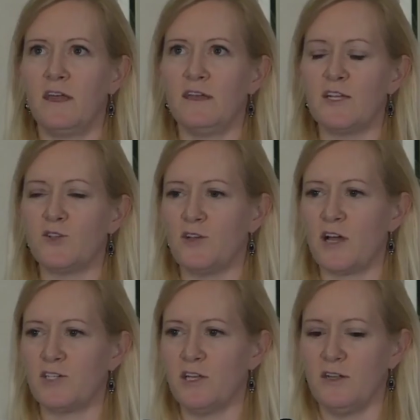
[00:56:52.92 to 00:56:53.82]
an
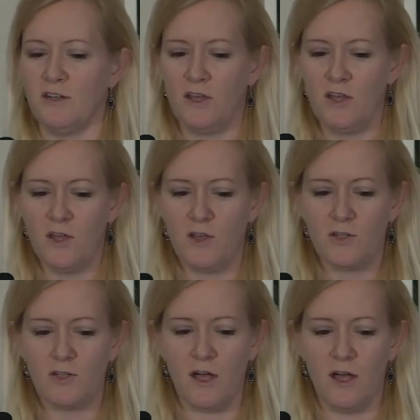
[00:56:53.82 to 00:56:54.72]
introduction,
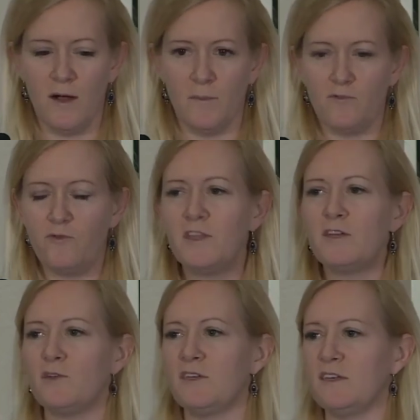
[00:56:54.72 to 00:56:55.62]
really
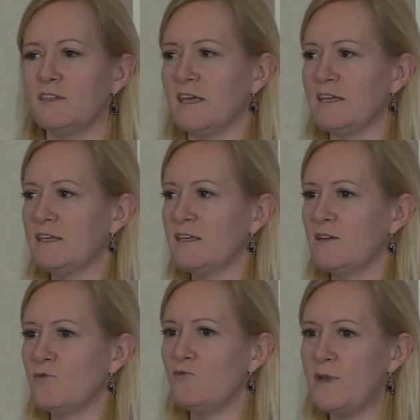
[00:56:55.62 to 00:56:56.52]

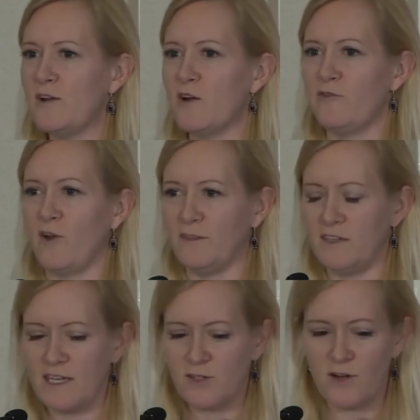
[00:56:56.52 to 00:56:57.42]

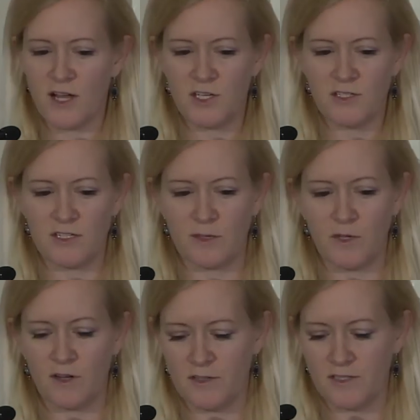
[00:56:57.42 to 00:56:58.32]
reader-friendly introduction to
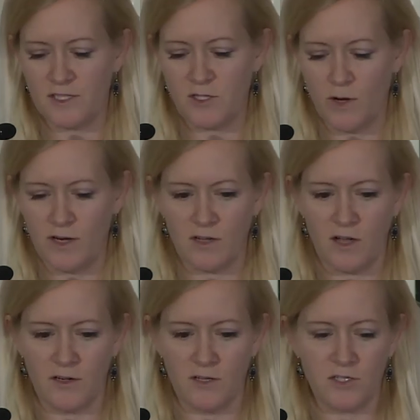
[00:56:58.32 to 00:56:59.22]
something called situated
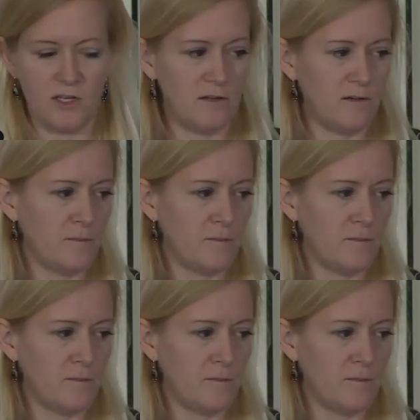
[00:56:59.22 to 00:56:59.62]
cognition.